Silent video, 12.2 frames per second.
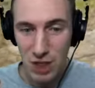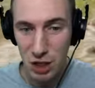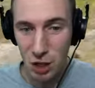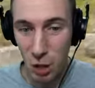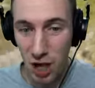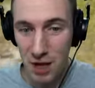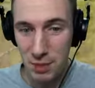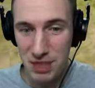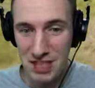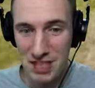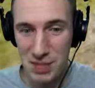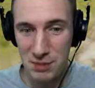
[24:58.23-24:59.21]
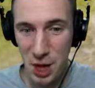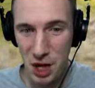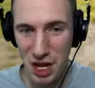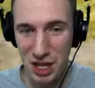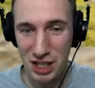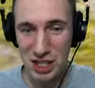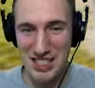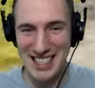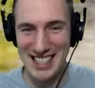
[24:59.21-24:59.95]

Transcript: Kwong, but then this Murdock just